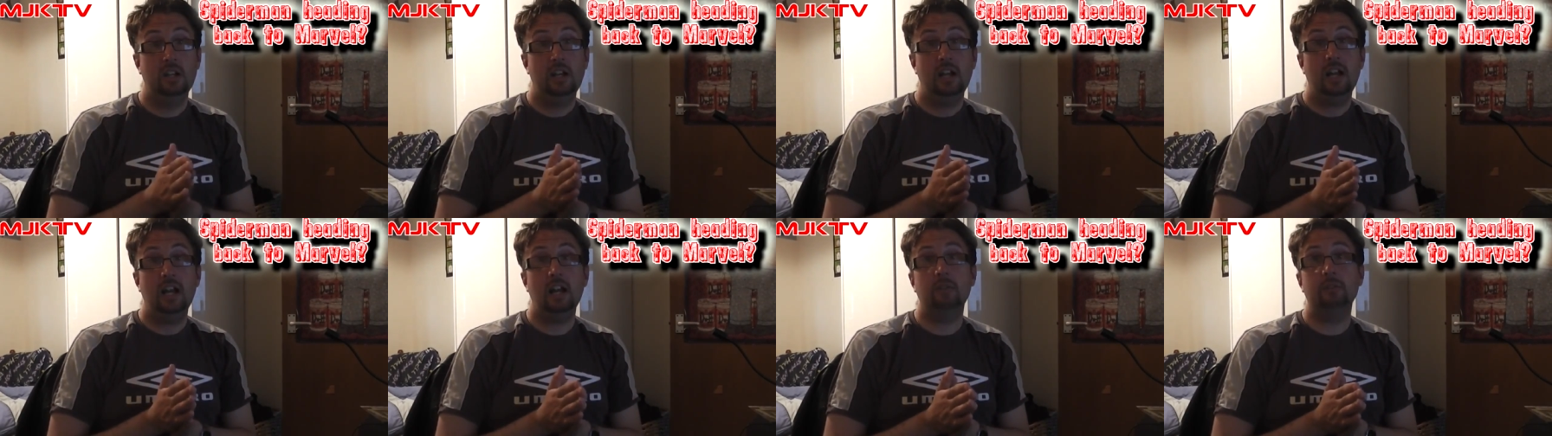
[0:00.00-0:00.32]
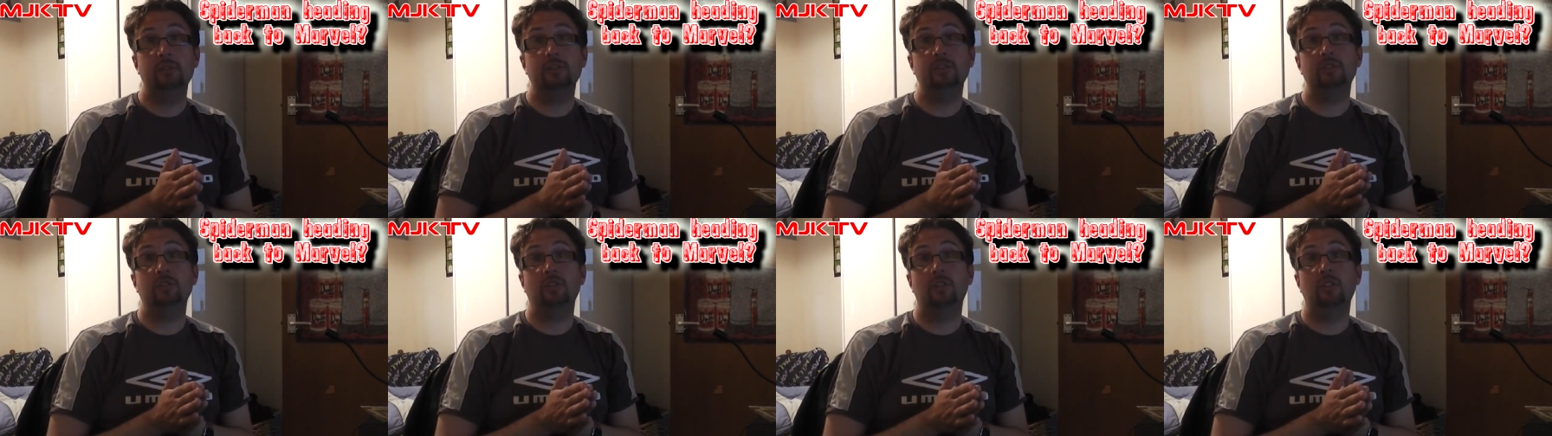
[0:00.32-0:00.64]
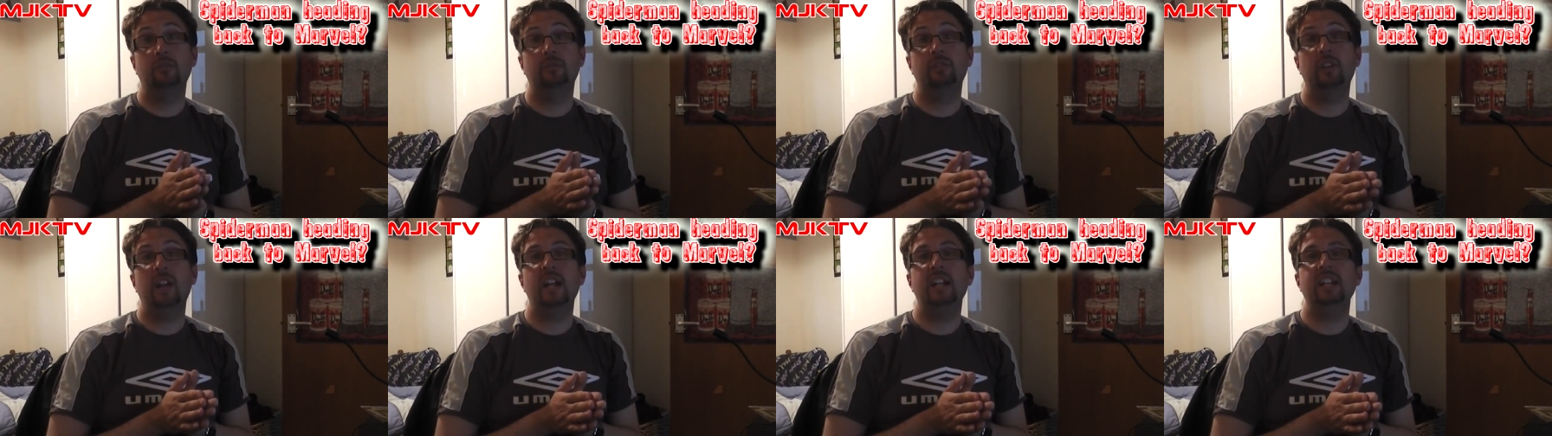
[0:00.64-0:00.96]
how it's
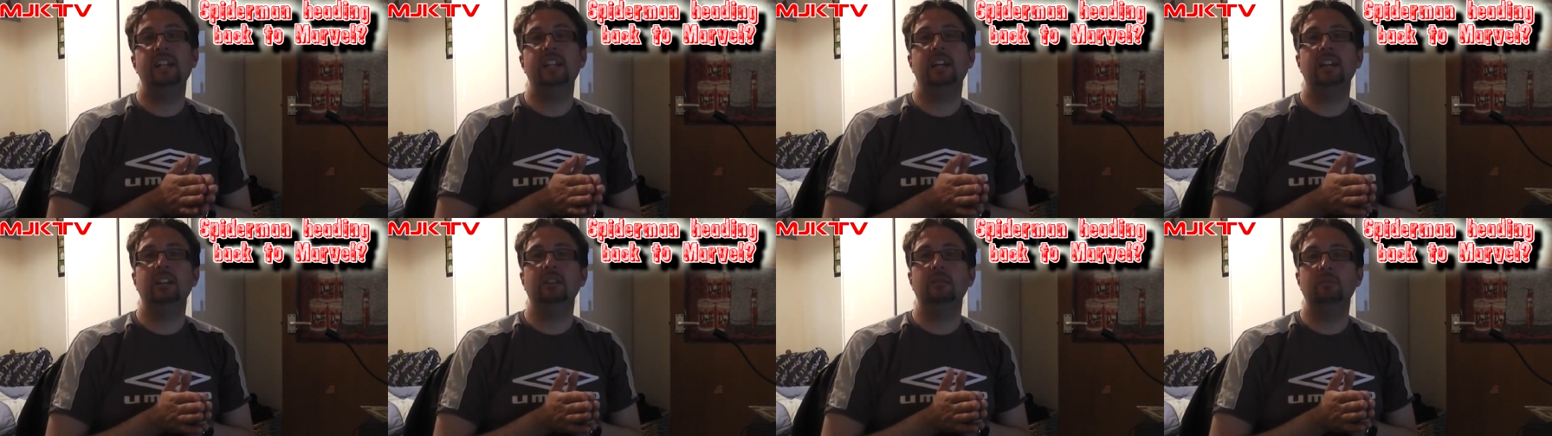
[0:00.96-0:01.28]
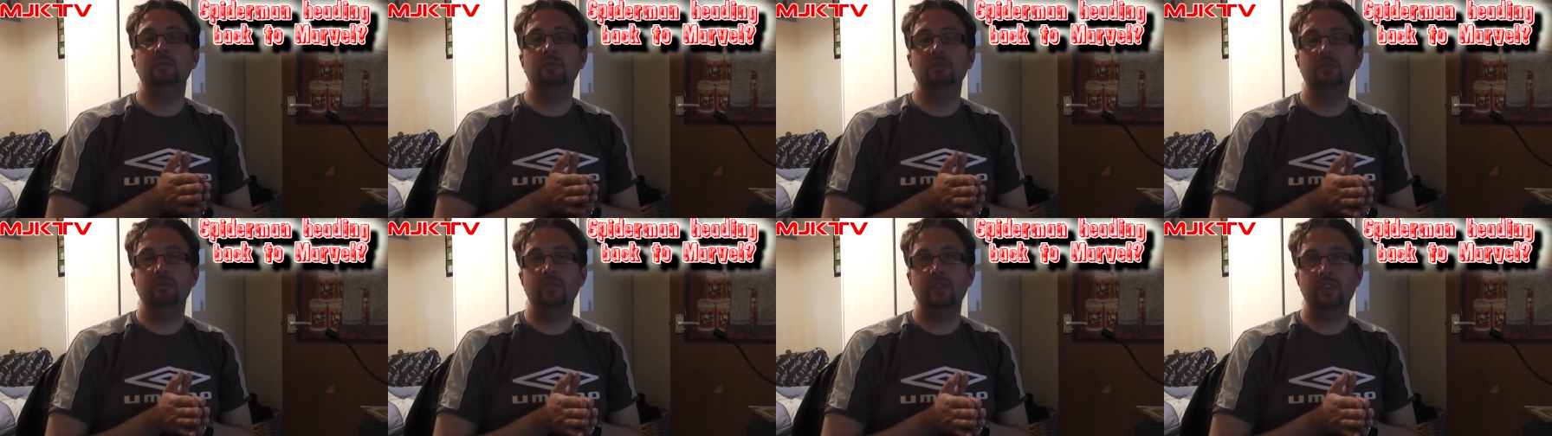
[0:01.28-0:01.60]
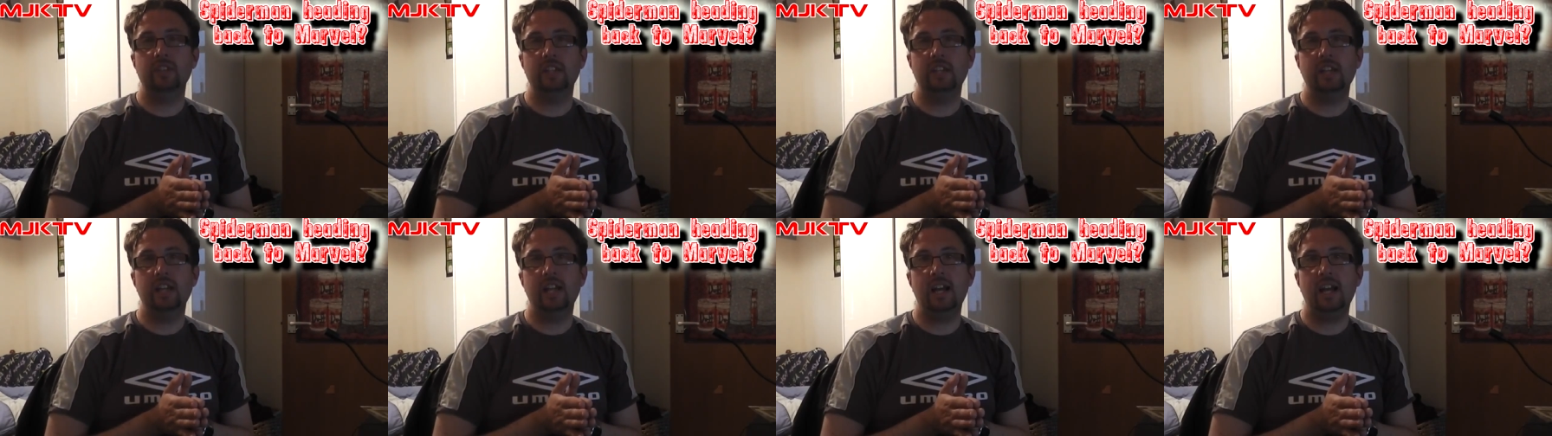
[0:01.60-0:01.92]
gone for any other
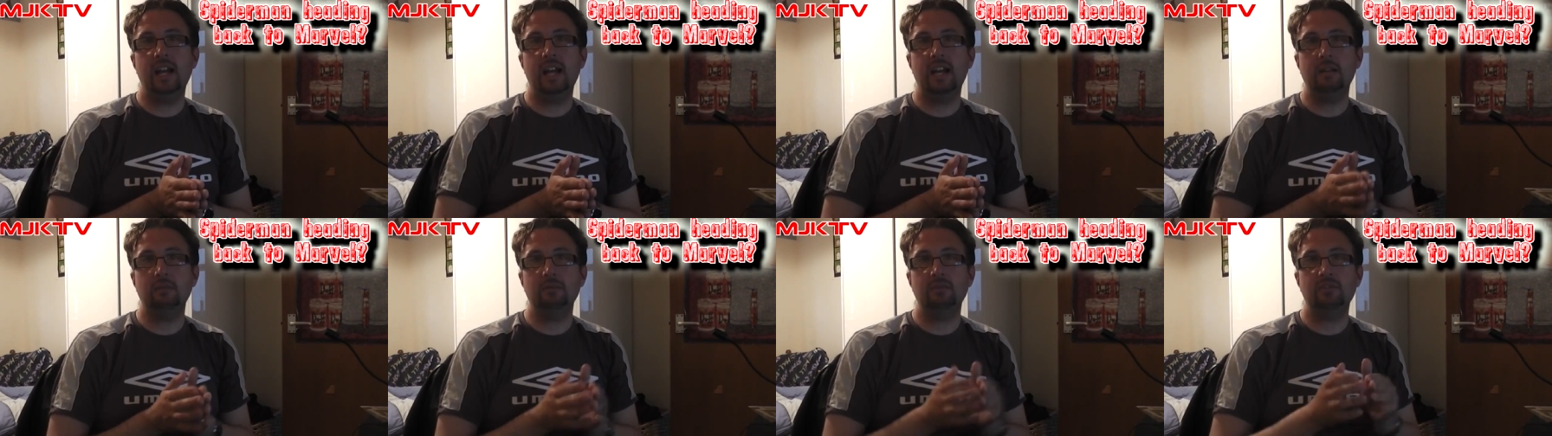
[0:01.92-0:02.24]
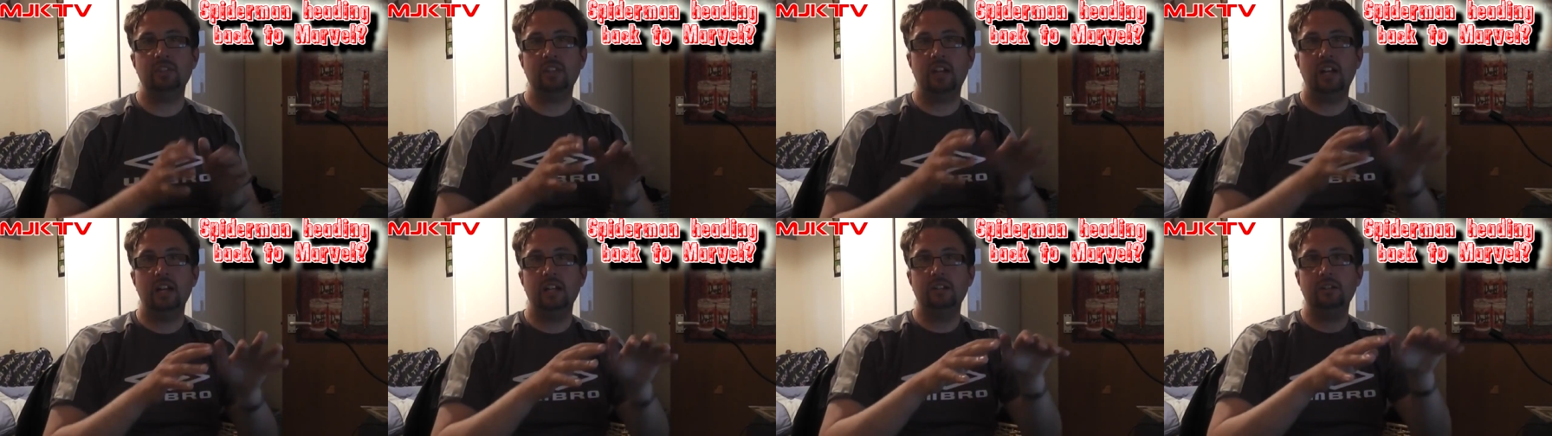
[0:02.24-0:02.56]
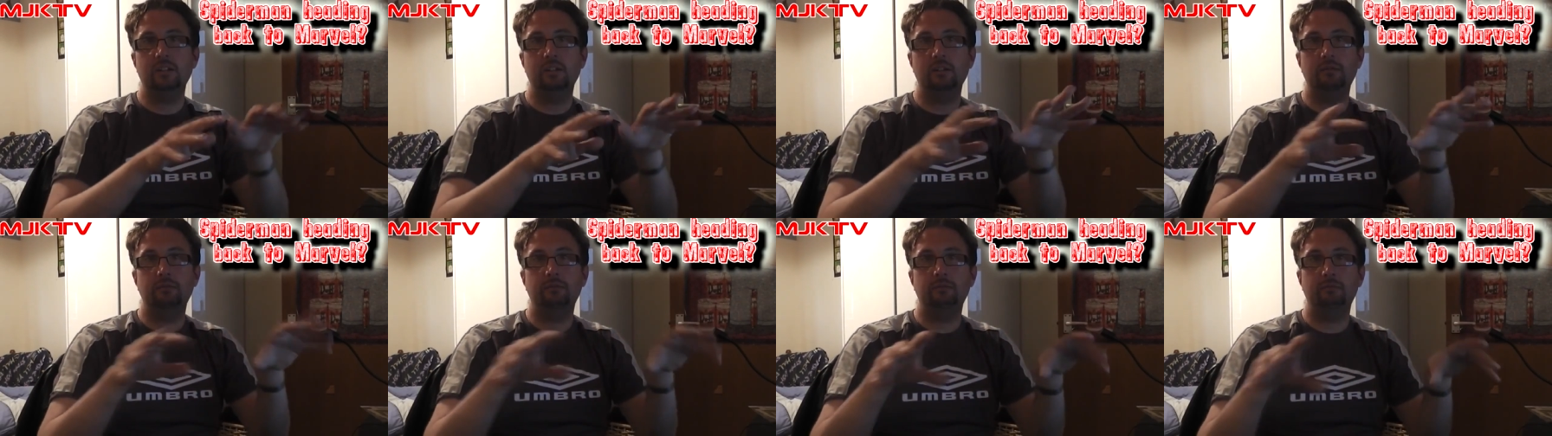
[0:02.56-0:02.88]
movie outside
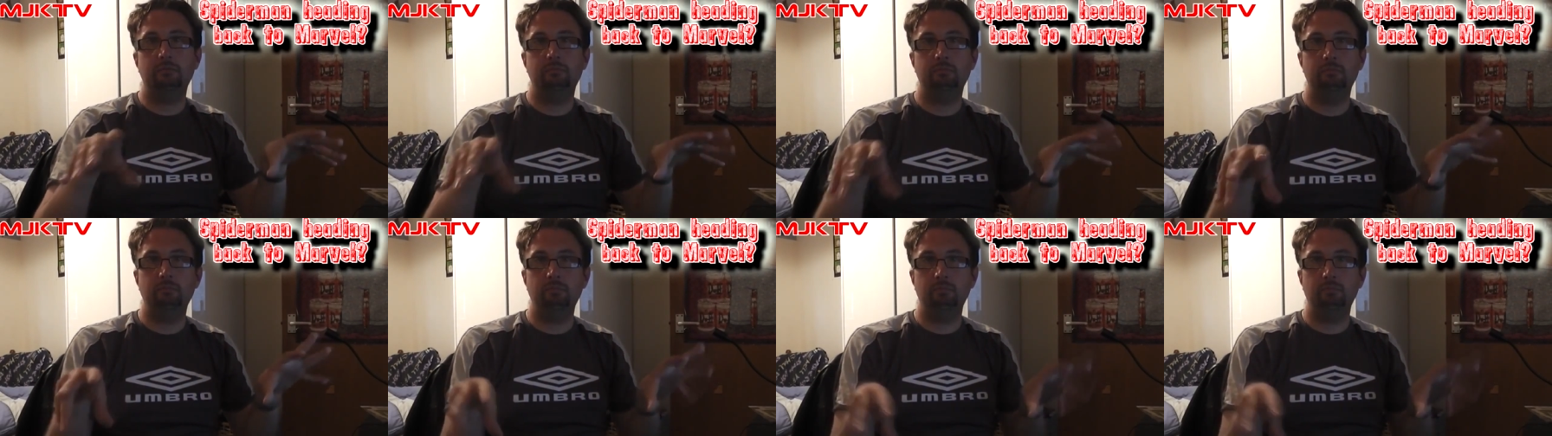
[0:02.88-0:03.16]
of